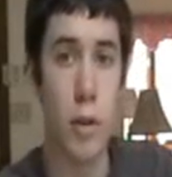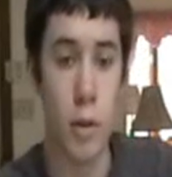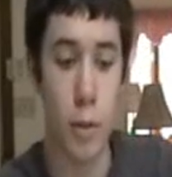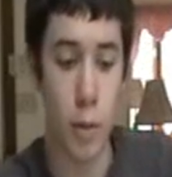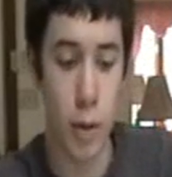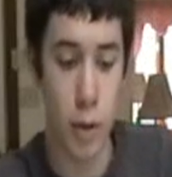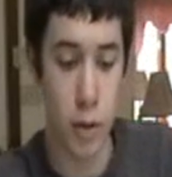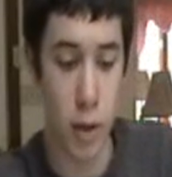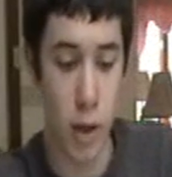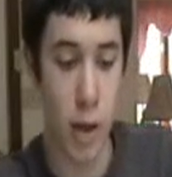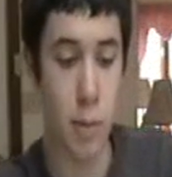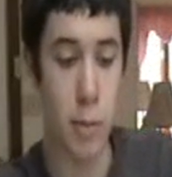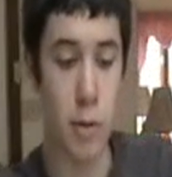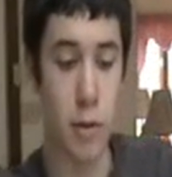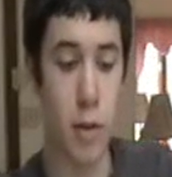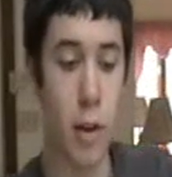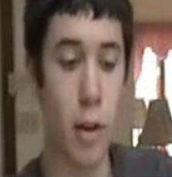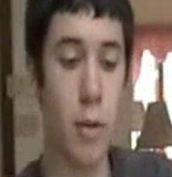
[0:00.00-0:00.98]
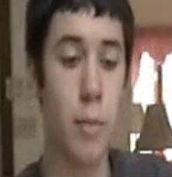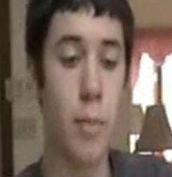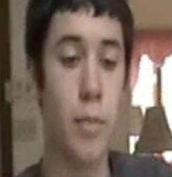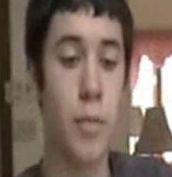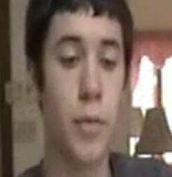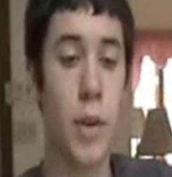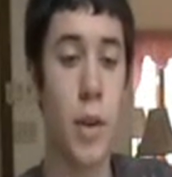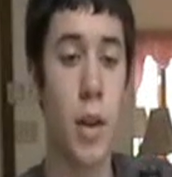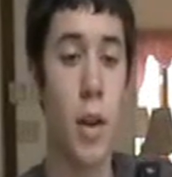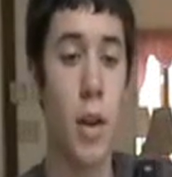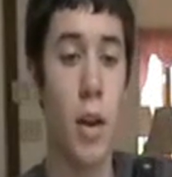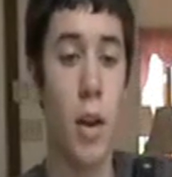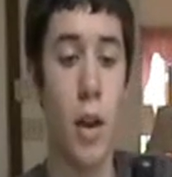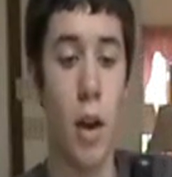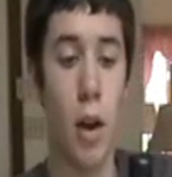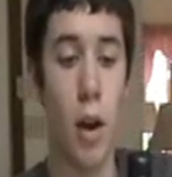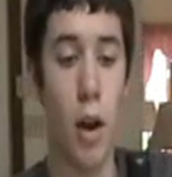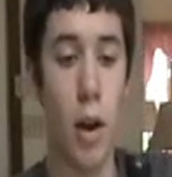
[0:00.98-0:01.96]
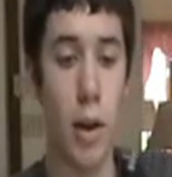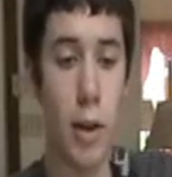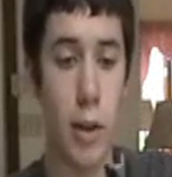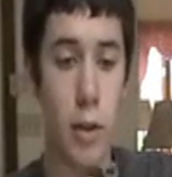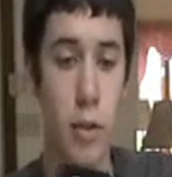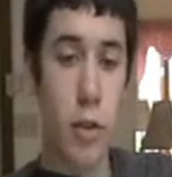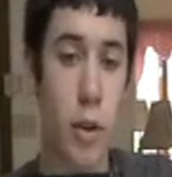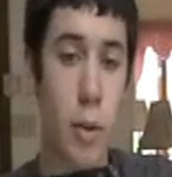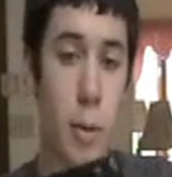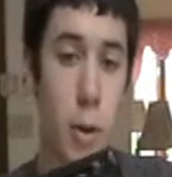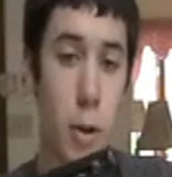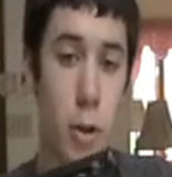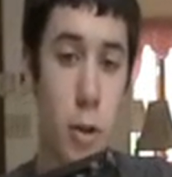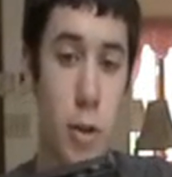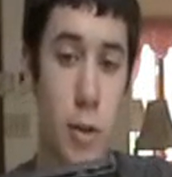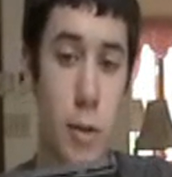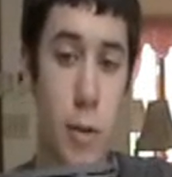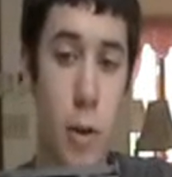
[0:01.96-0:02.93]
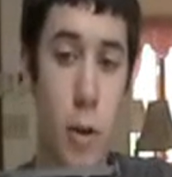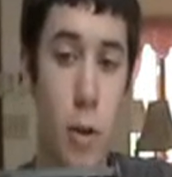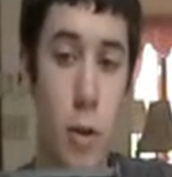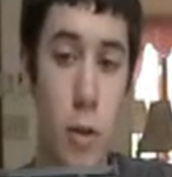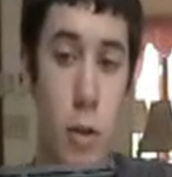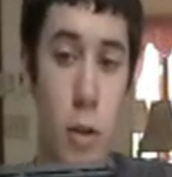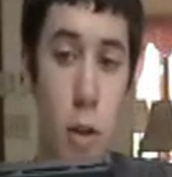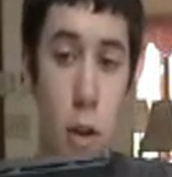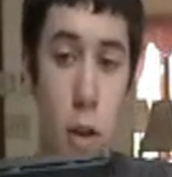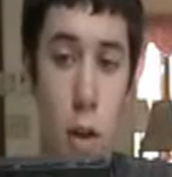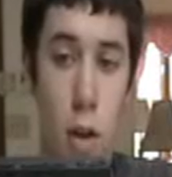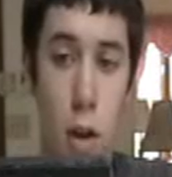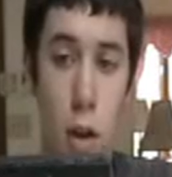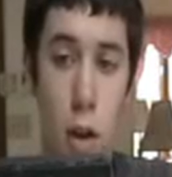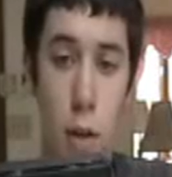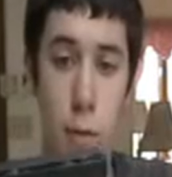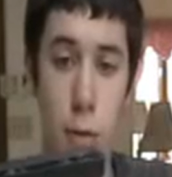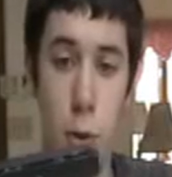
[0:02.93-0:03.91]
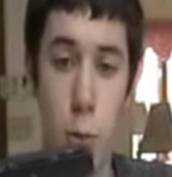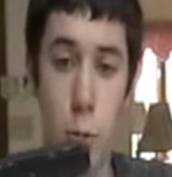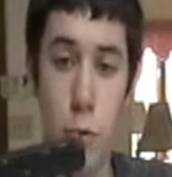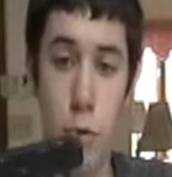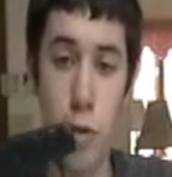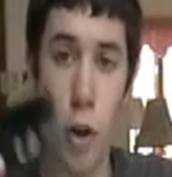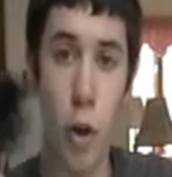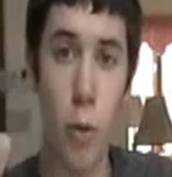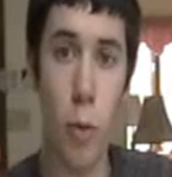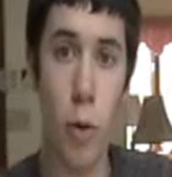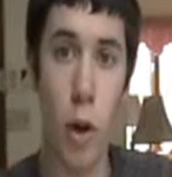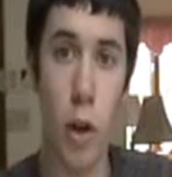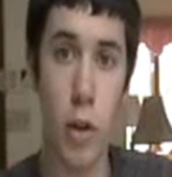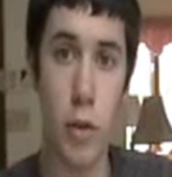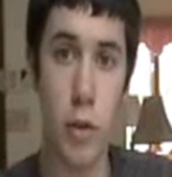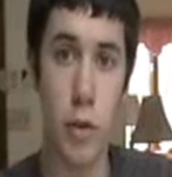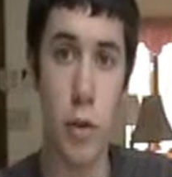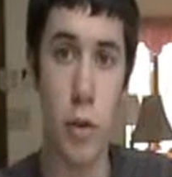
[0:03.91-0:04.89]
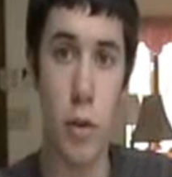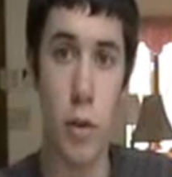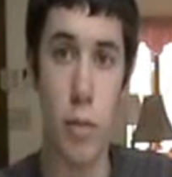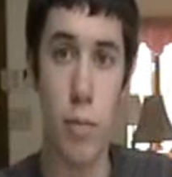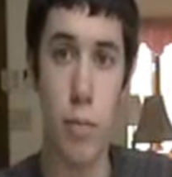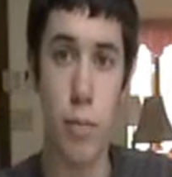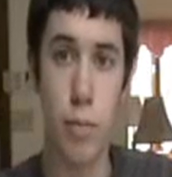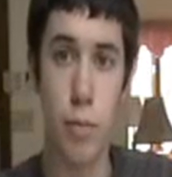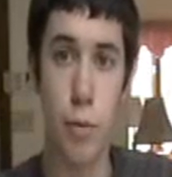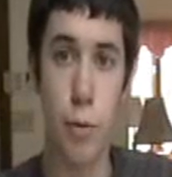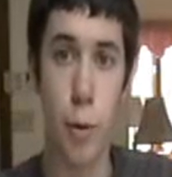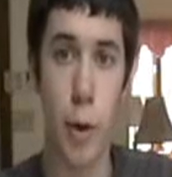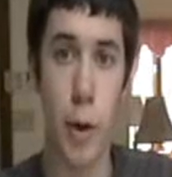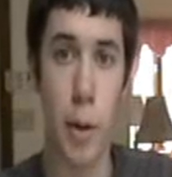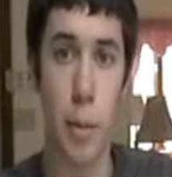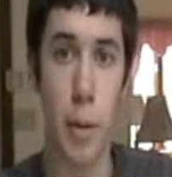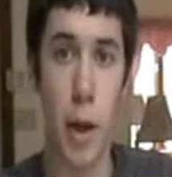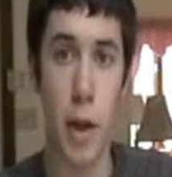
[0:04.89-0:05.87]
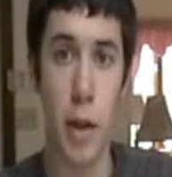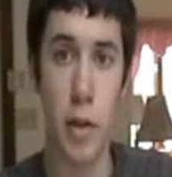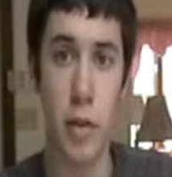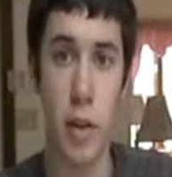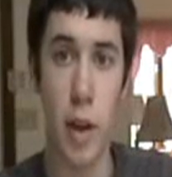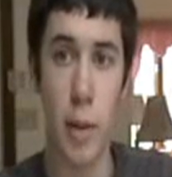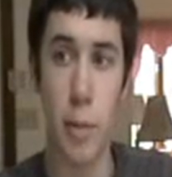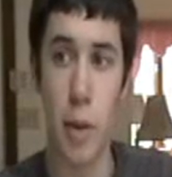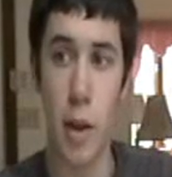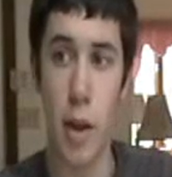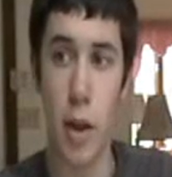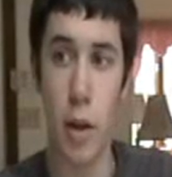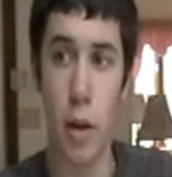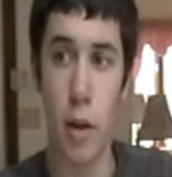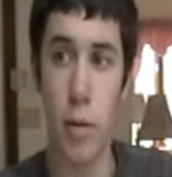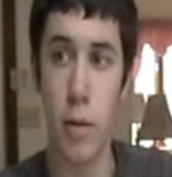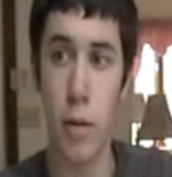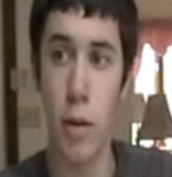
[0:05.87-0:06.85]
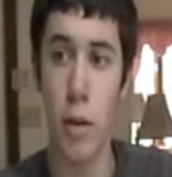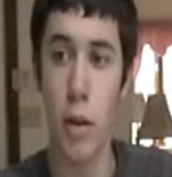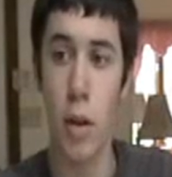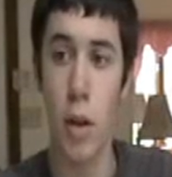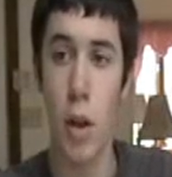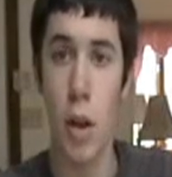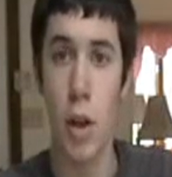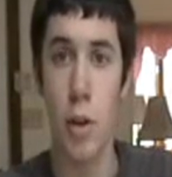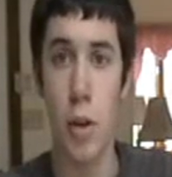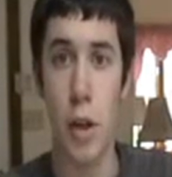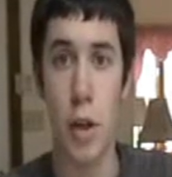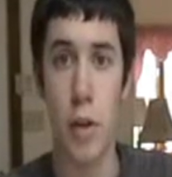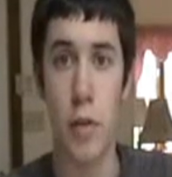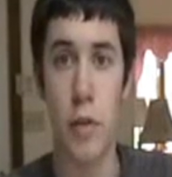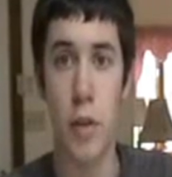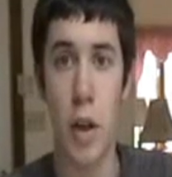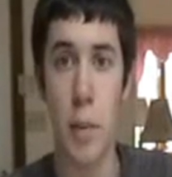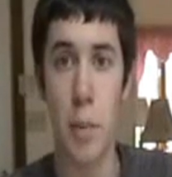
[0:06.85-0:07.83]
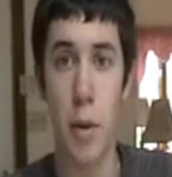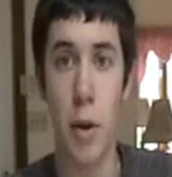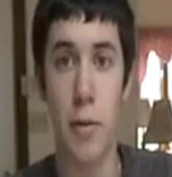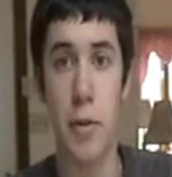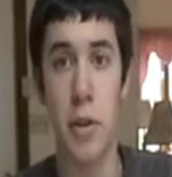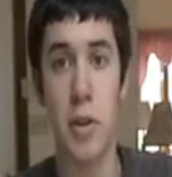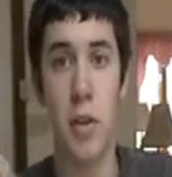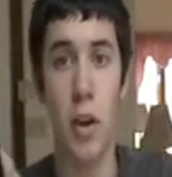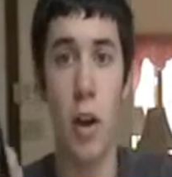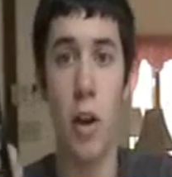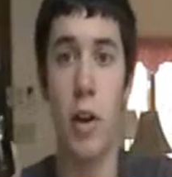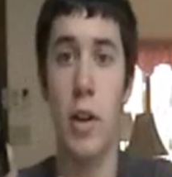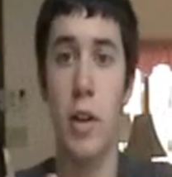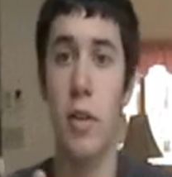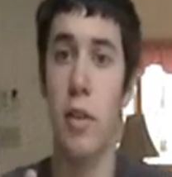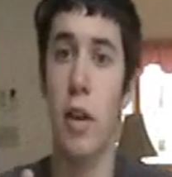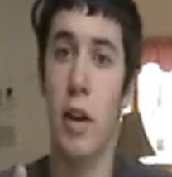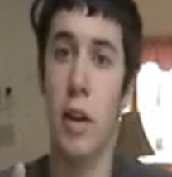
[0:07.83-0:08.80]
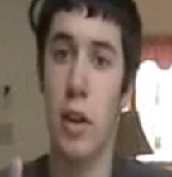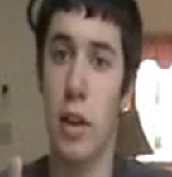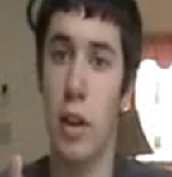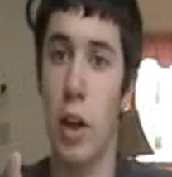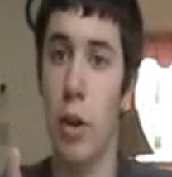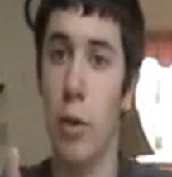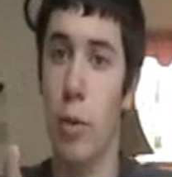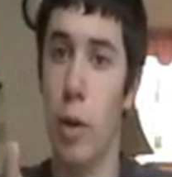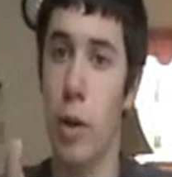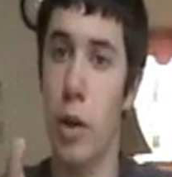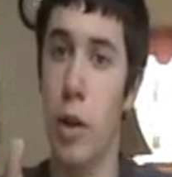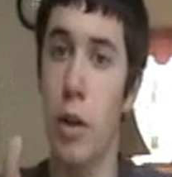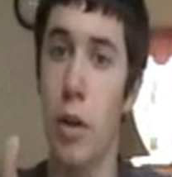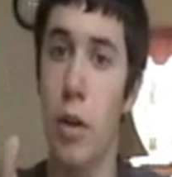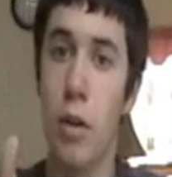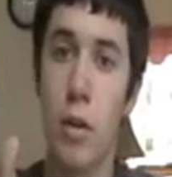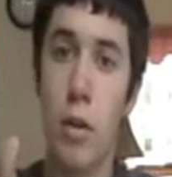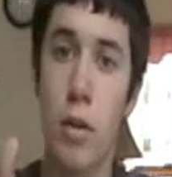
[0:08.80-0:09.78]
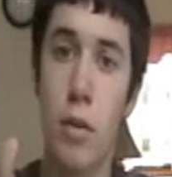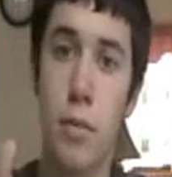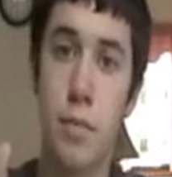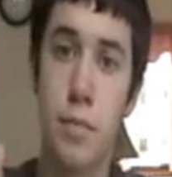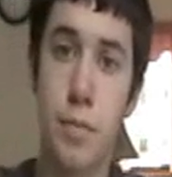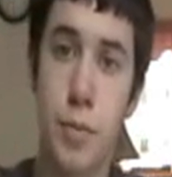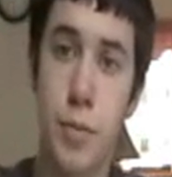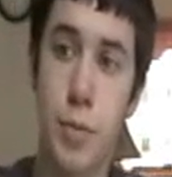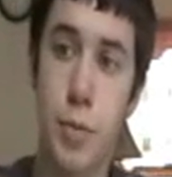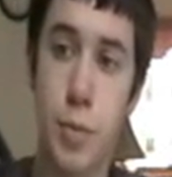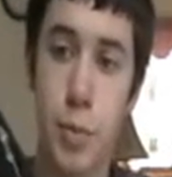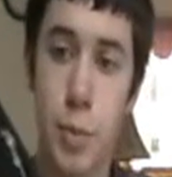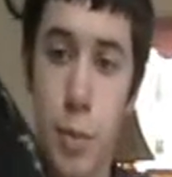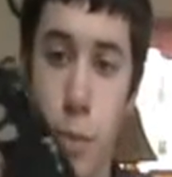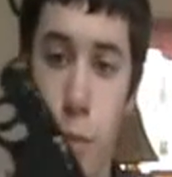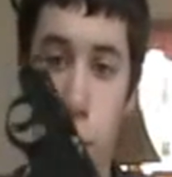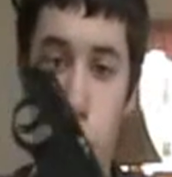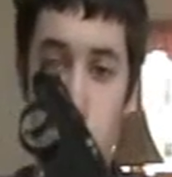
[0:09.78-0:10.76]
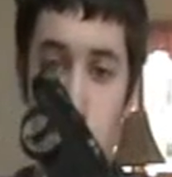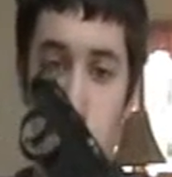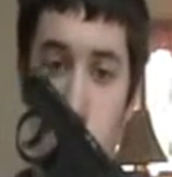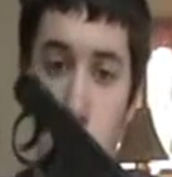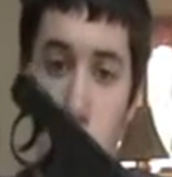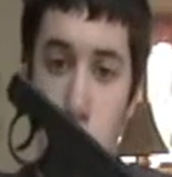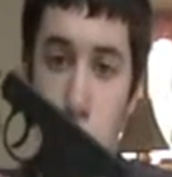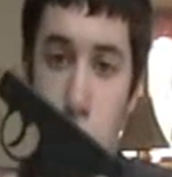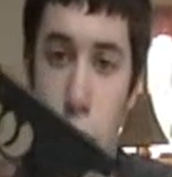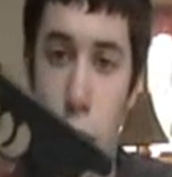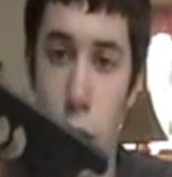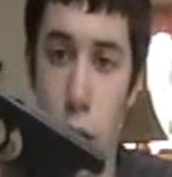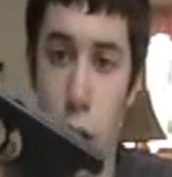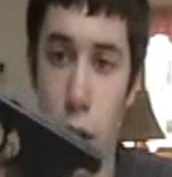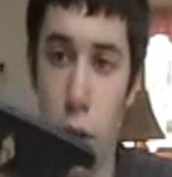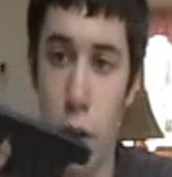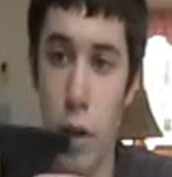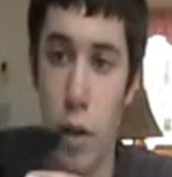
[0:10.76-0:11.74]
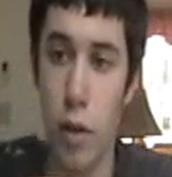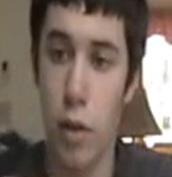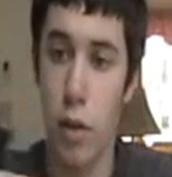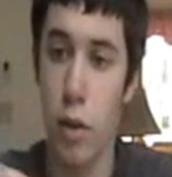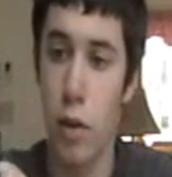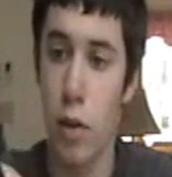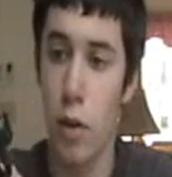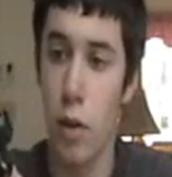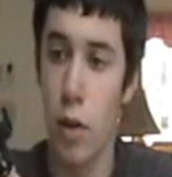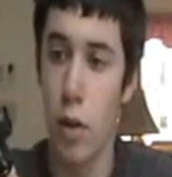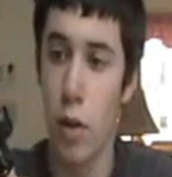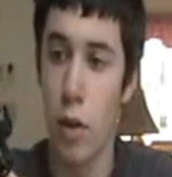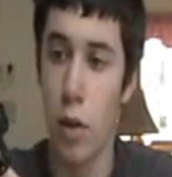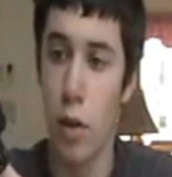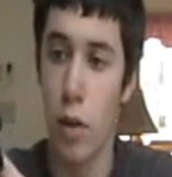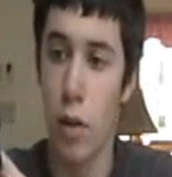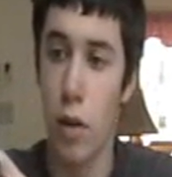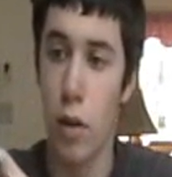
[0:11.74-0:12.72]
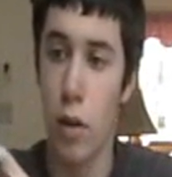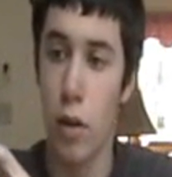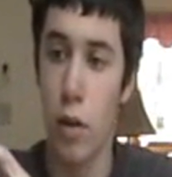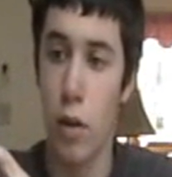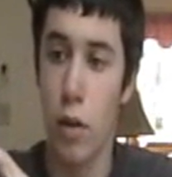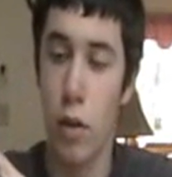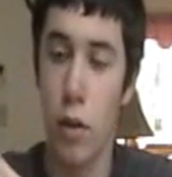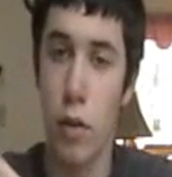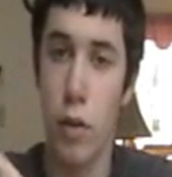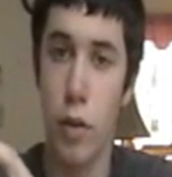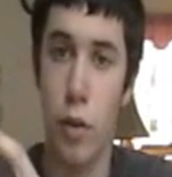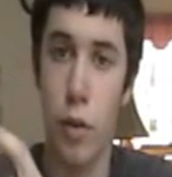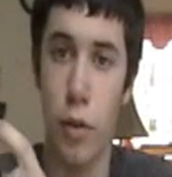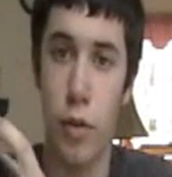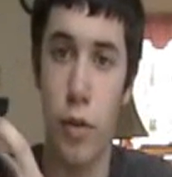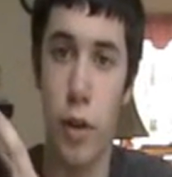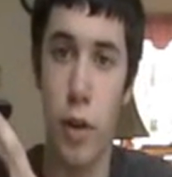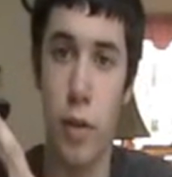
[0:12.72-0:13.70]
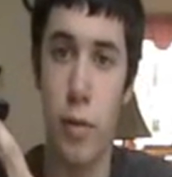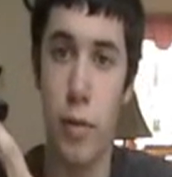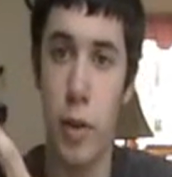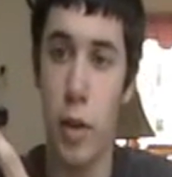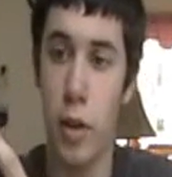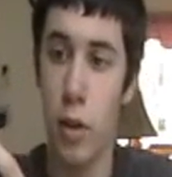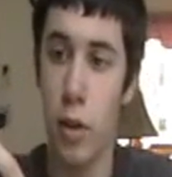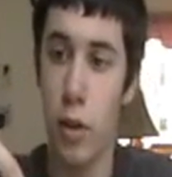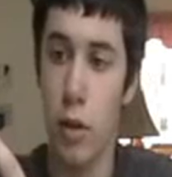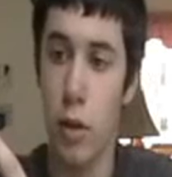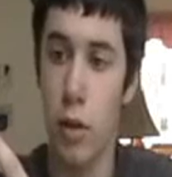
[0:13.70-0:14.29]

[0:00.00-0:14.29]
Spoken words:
you don't want to damage that. Now this is going to be a little difficult. If you don't want your trigger painted, tape that off. You gotta tape off the entire inside of the gun right here. And then your safety.